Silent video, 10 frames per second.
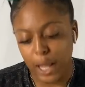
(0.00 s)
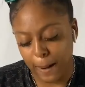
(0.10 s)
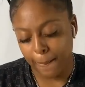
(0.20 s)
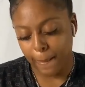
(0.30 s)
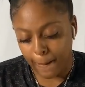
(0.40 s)

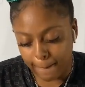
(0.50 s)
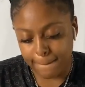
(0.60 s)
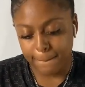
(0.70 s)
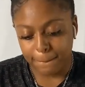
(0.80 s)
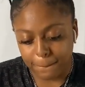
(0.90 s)
So say
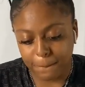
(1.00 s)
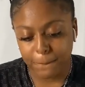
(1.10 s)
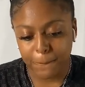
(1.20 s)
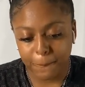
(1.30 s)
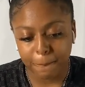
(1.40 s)
you stuck on
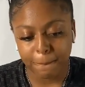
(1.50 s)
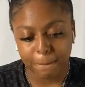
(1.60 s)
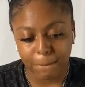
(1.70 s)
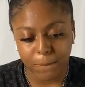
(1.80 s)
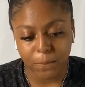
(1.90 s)
a stranded
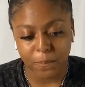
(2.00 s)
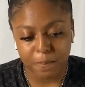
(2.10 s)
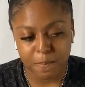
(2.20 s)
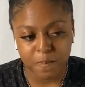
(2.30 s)
island.